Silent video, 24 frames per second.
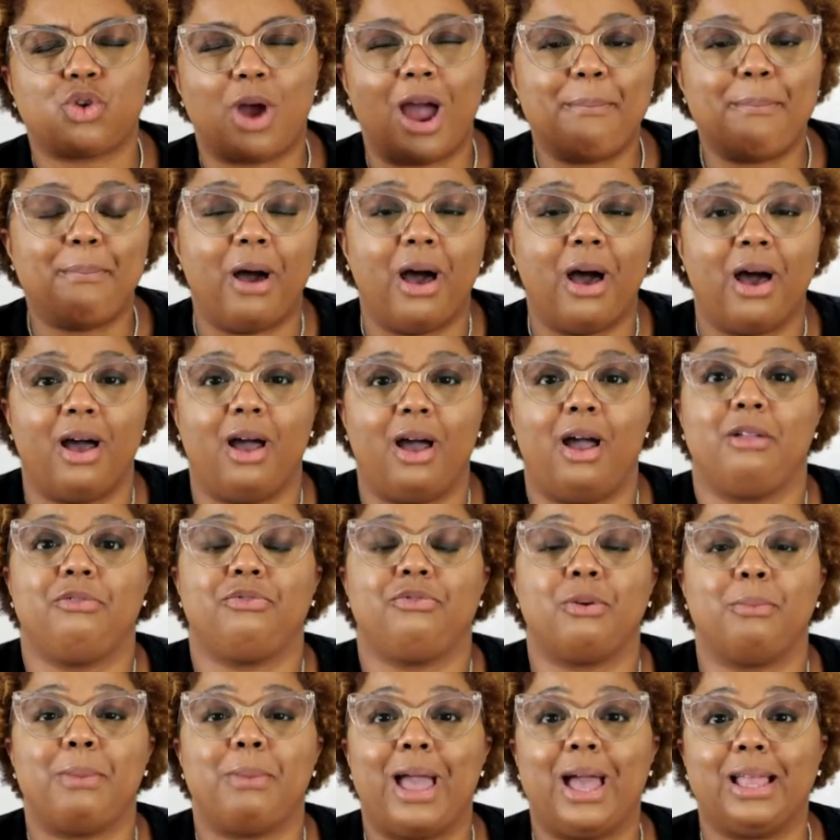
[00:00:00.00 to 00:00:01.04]

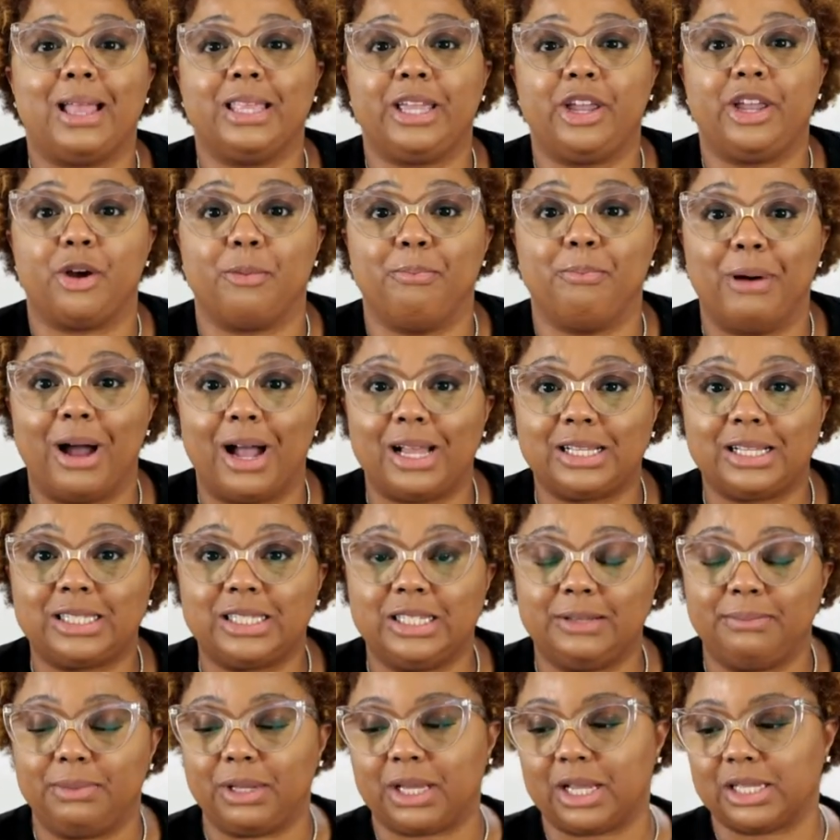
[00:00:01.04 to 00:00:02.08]
tripod from Atelier
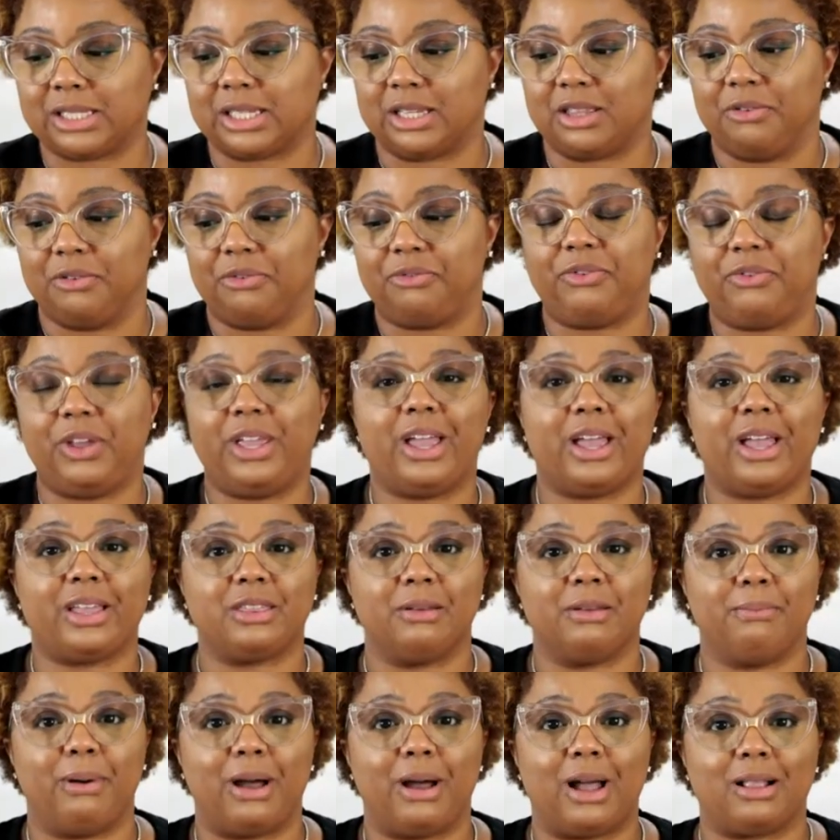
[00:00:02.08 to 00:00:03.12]
Bossi, because of the feet
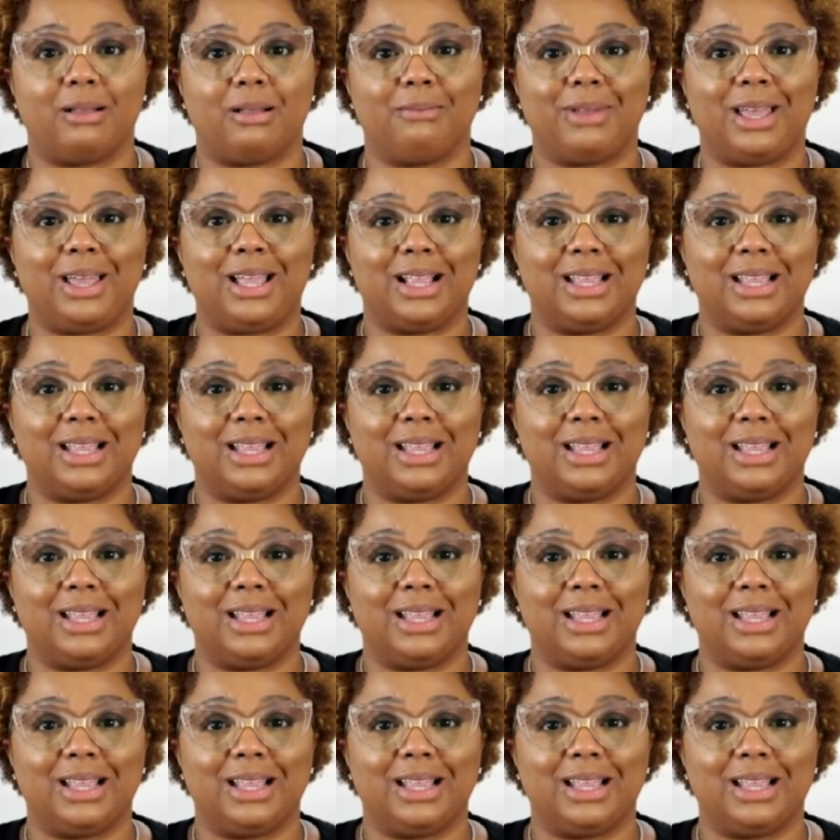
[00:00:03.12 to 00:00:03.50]
at the bottom.